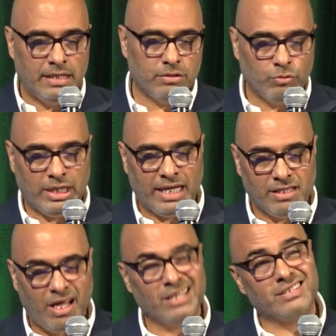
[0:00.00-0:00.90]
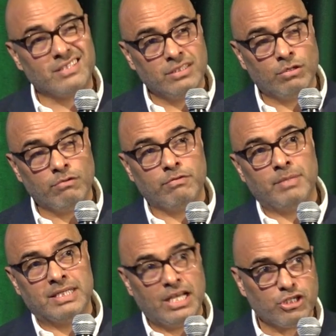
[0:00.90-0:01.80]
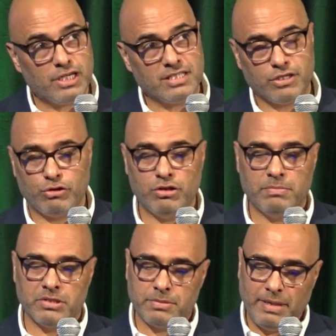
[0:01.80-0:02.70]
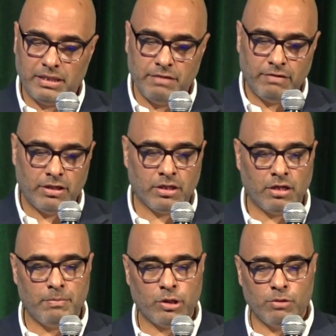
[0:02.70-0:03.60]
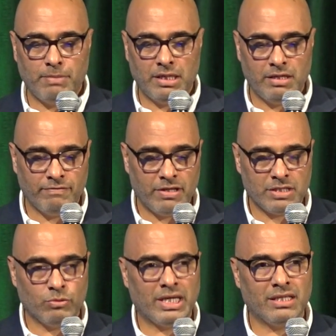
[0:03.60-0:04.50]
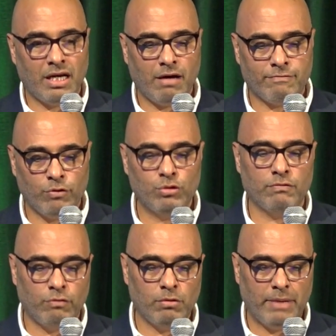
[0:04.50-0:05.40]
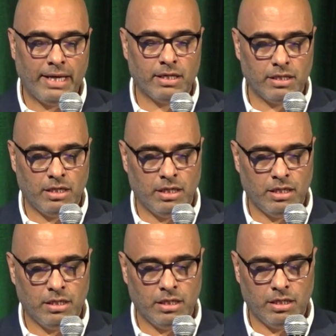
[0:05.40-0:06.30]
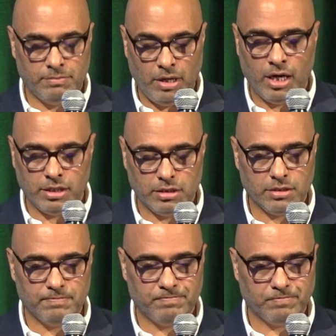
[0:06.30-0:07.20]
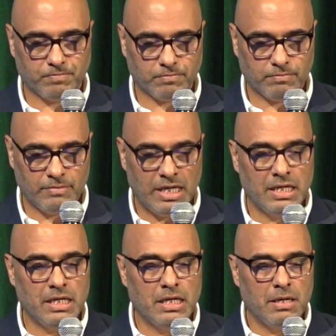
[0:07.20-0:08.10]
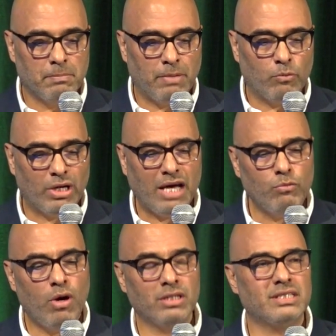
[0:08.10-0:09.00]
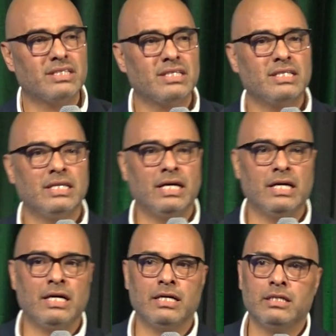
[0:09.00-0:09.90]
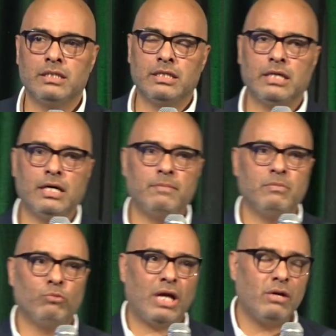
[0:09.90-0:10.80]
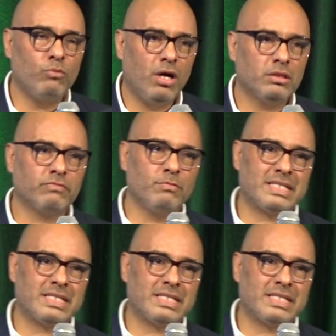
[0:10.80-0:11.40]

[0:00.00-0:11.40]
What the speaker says: we cannot, from a national security perspective and economic competitiveness, we cannot afford to fall back behind. But what I want what I want from a